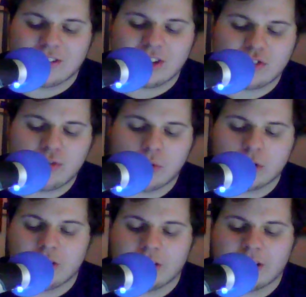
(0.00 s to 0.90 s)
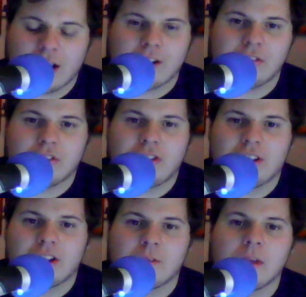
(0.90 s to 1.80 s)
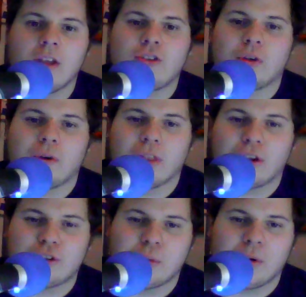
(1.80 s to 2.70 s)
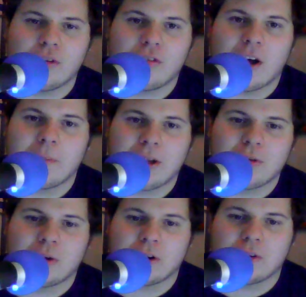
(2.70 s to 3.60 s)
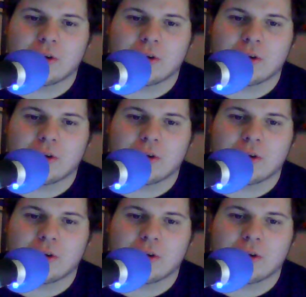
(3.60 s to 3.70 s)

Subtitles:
So good luck to all and follow me on Twitter at Horse Racing Kid 5. Good luck, everybody.